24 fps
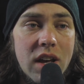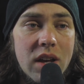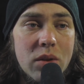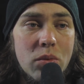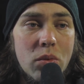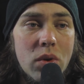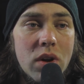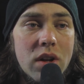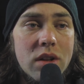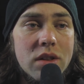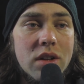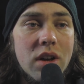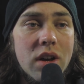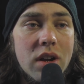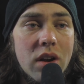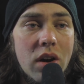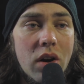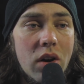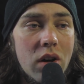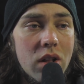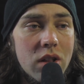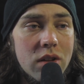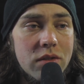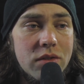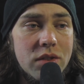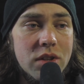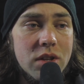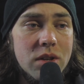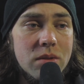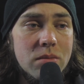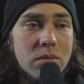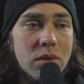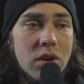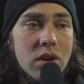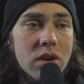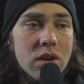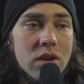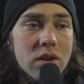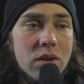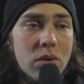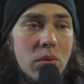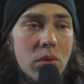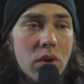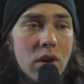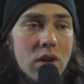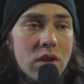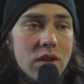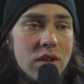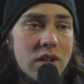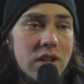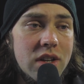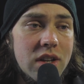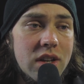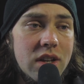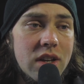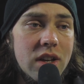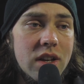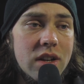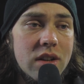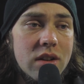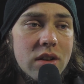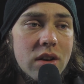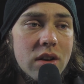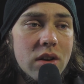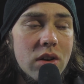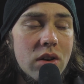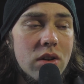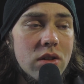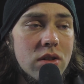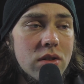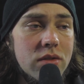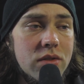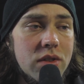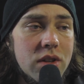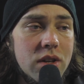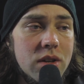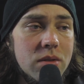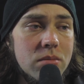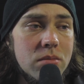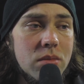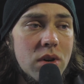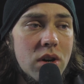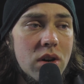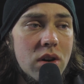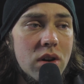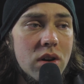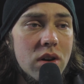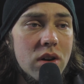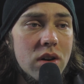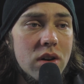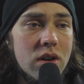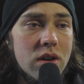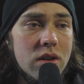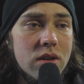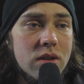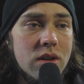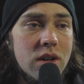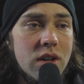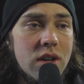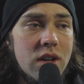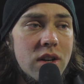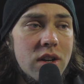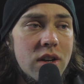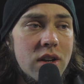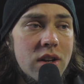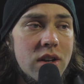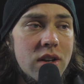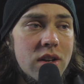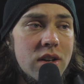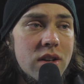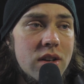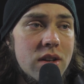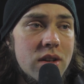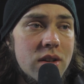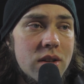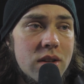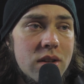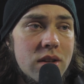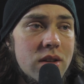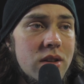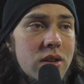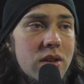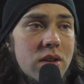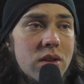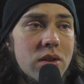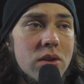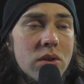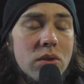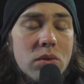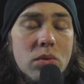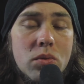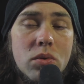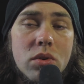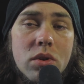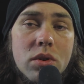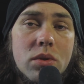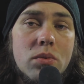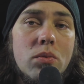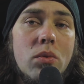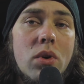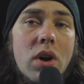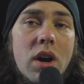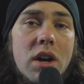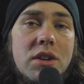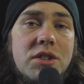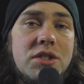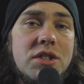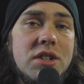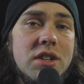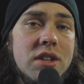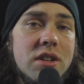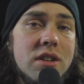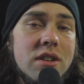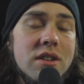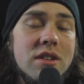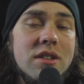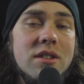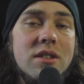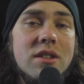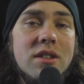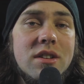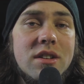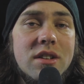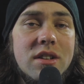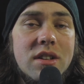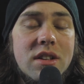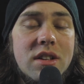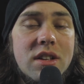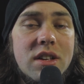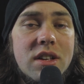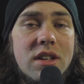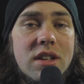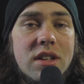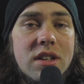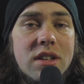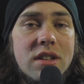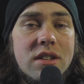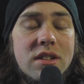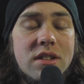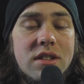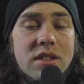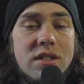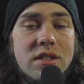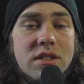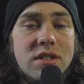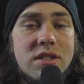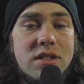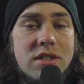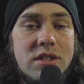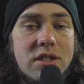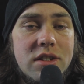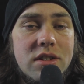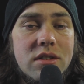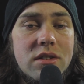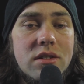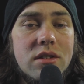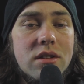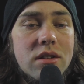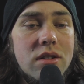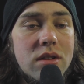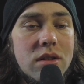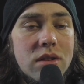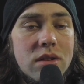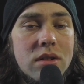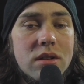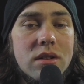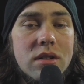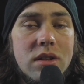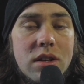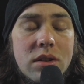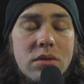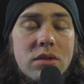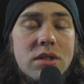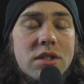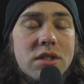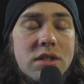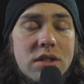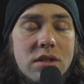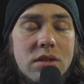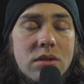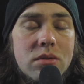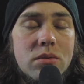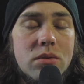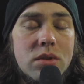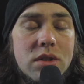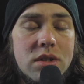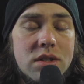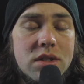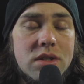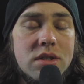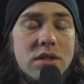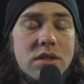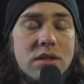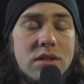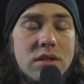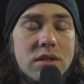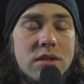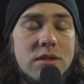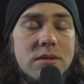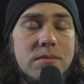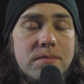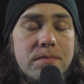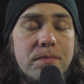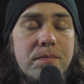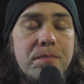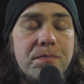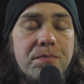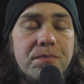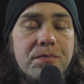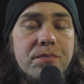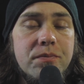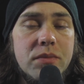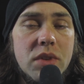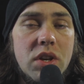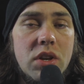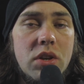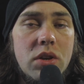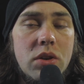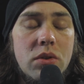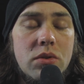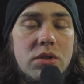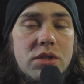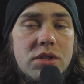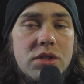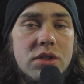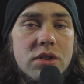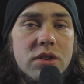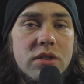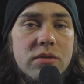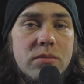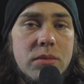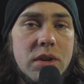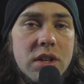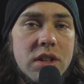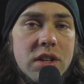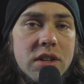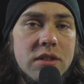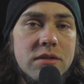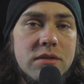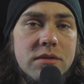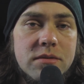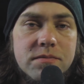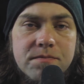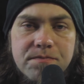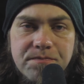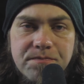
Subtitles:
and while not all of them are quality and not all of them are, you know, worth watching, it still was a huge chunk of my life.